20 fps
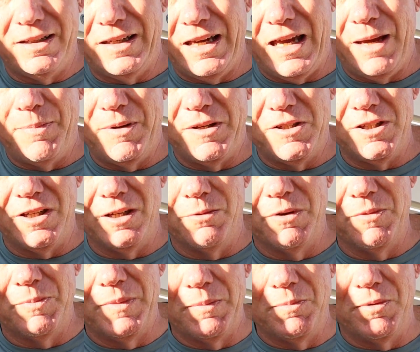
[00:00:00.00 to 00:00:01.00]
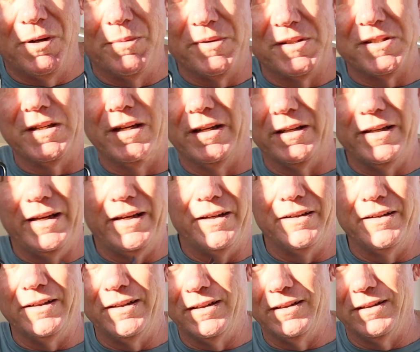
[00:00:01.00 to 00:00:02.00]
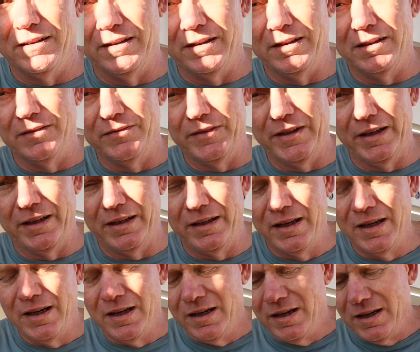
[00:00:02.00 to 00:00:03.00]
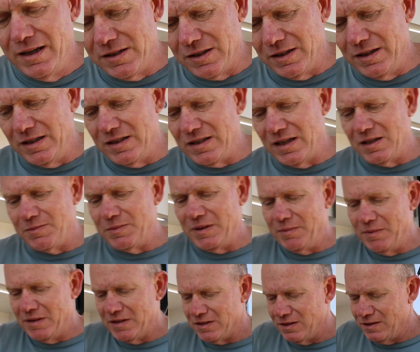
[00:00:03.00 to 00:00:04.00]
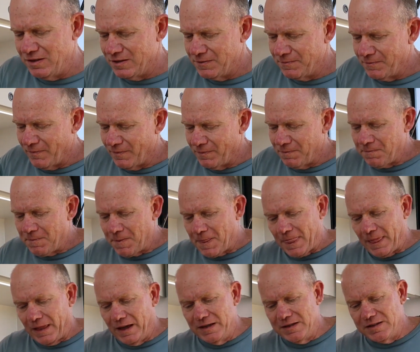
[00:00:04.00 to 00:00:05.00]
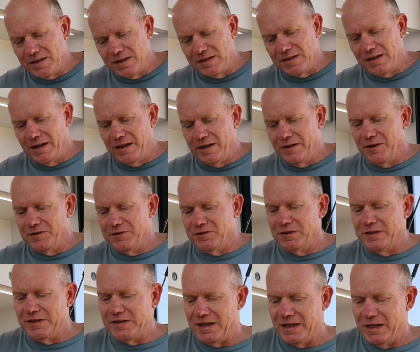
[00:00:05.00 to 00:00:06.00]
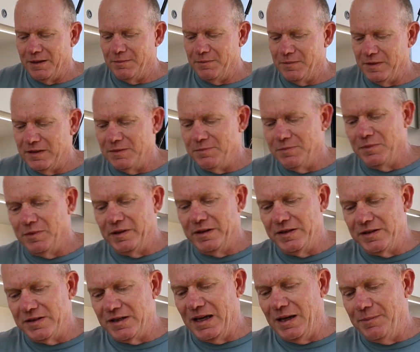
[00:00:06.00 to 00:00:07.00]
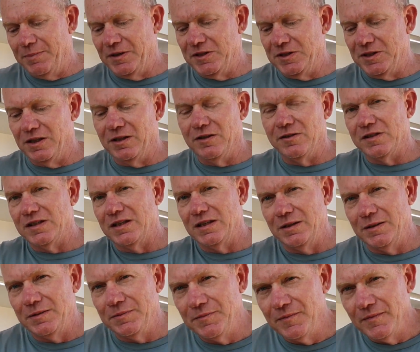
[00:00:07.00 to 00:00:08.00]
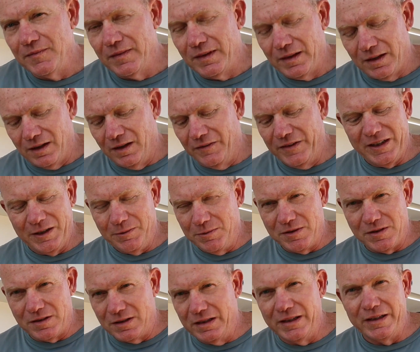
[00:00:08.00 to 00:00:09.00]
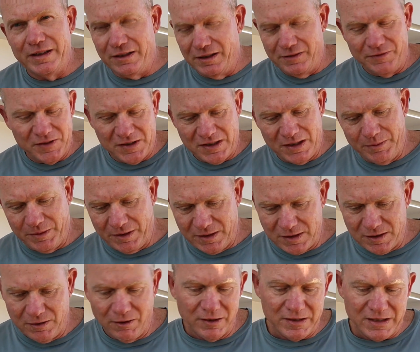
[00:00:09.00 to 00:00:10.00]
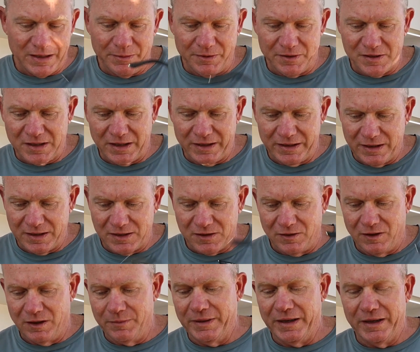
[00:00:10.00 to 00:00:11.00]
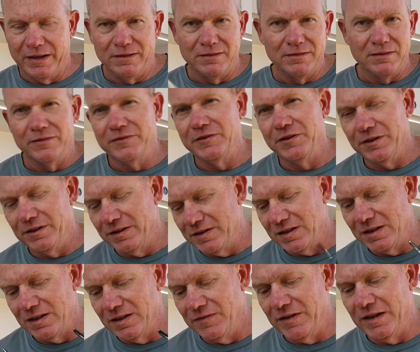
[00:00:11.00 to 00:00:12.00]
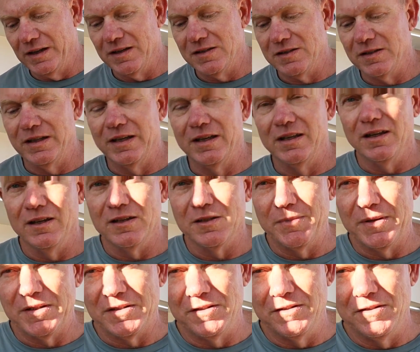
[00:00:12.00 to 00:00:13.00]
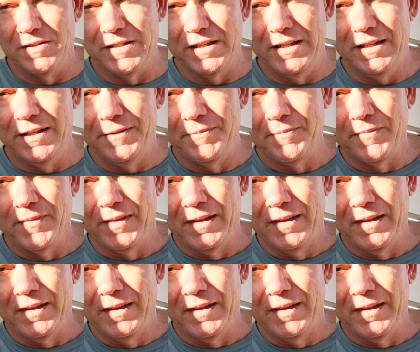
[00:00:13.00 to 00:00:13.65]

camping chair with me by mistake. I had it in the van. So he sends me a message and says I took his camping chair because I think he was needing it for something. So I was able to say, yeah, sorry mate, I've got it, it's in the van. So there are those messages there.